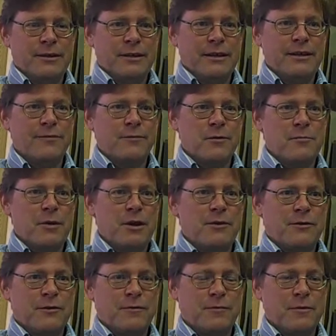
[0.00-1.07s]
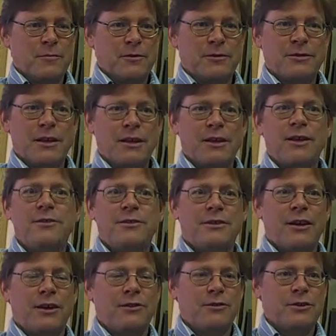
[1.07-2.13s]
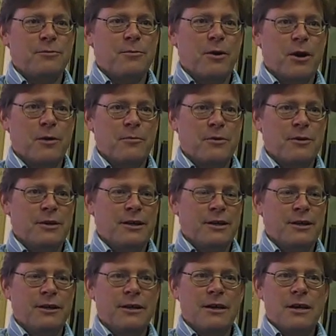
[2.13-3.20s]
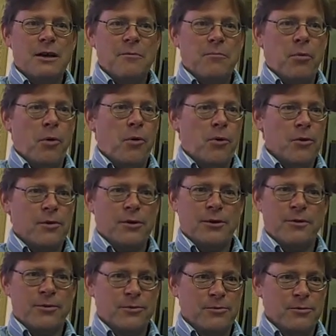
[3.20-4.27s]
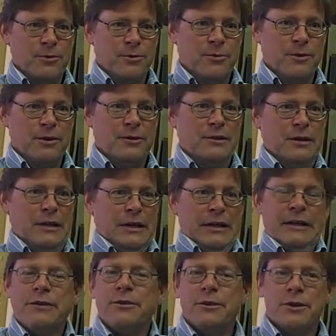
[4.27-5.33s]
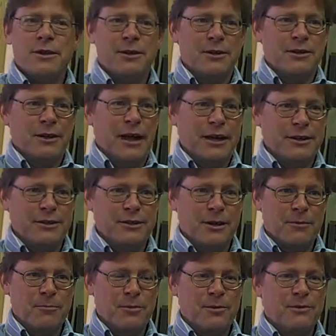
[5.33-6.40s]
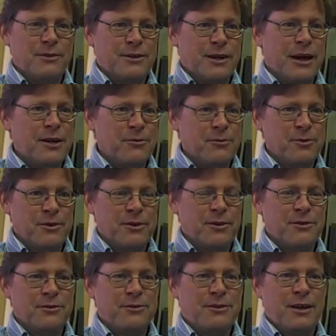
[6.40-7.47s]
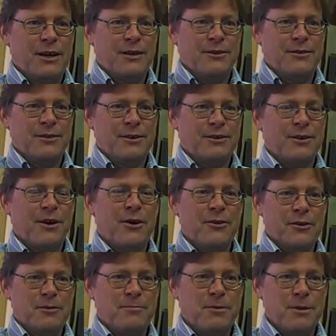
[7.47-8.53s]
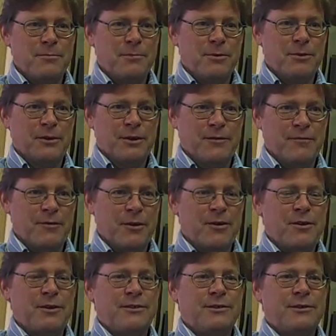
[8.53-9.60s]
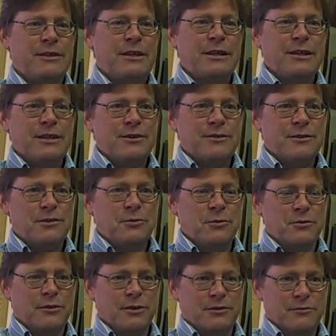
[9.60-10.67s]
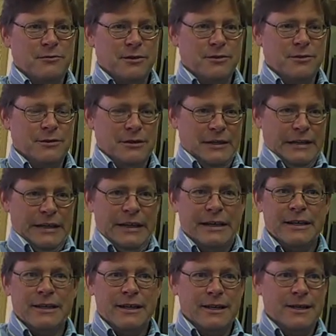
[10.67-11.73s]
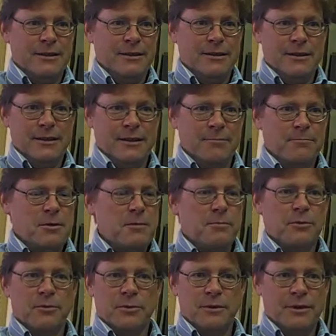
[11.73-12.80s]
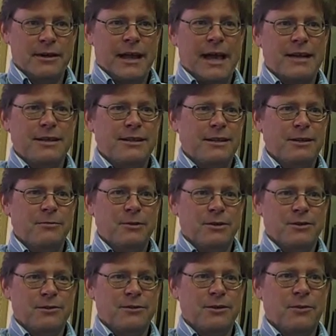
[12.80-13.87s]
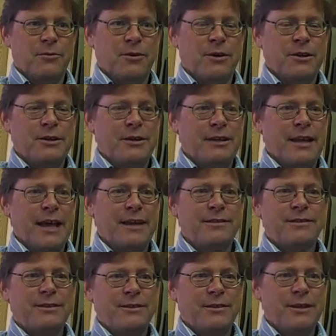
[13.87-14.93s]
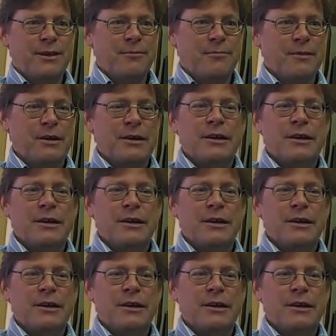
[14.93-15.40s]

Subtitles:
information from the state education department and pouring through it and looking at a lot of numbers that I don't really understand, and then calling people at various school districts and people in academia and so on and asking them,